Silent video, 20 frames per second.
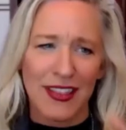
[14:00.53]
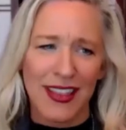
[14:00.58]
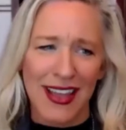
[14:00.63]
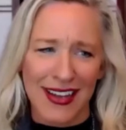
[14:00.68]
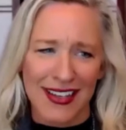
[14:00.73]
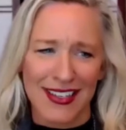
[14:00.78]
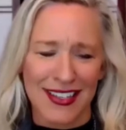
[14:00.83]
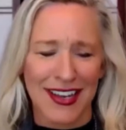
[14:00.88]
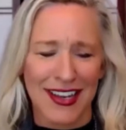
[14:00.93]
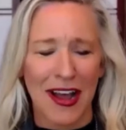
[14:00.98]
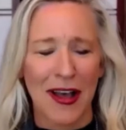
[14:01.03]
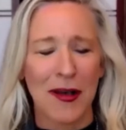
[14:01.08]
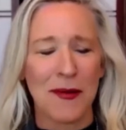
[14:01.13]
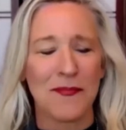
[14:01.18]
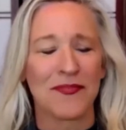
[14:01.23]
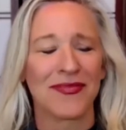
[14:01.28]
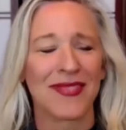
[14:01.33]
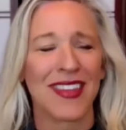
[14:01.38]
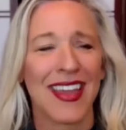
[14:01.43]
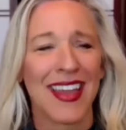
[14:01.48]
but
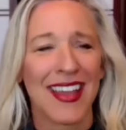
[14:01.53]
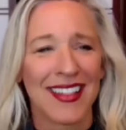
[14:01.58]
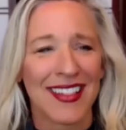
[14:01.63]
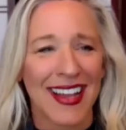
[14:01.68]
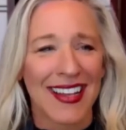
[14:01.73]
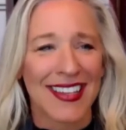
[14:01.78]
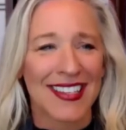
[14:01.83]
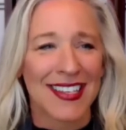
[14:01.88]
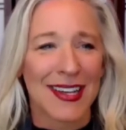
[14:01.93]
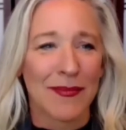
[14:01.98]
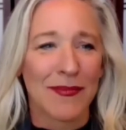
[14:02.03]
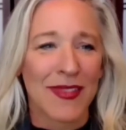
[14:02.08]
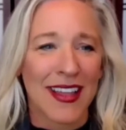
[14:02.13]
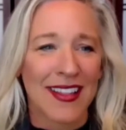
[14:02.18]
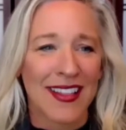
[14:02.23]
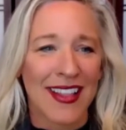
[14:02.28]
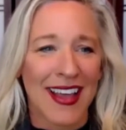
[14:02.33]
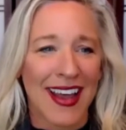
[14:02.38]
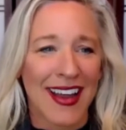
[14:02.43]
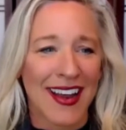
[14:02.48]
that's
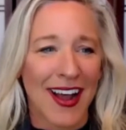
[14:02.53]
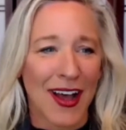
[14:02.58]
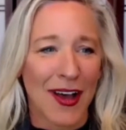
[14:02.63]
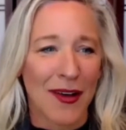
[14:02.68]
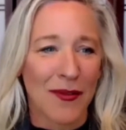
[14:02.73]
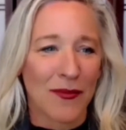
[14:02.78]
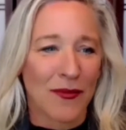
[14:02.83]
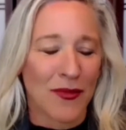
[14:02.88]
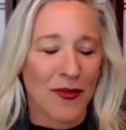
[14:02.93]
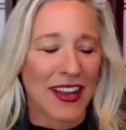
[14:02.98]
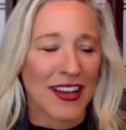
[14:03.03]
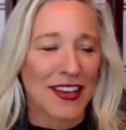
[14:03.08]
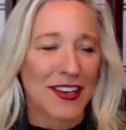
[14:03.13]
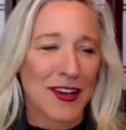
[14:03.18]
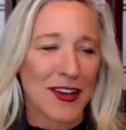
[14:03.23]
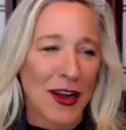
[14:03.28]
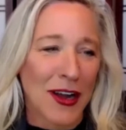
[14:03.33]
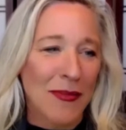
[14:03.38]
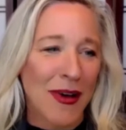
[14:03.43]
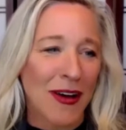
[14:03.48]
something that we can
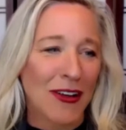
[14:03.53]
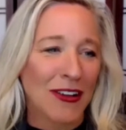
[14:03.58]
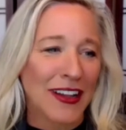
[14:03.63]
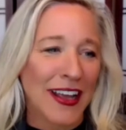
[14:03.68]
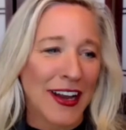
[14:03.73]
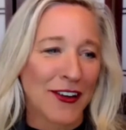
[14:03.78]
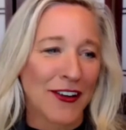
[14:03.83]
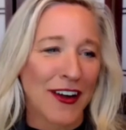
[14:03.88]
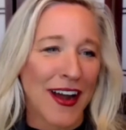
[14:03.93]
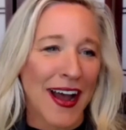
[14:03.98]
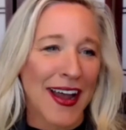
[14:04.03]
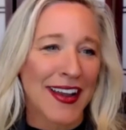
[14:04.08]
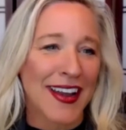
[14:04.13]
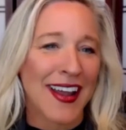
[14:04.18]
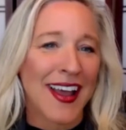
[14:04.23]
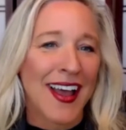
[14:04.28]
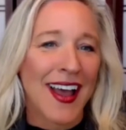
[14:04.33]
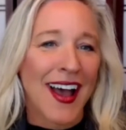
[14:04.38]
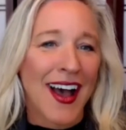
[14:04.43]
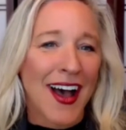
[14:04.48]
talk about later on.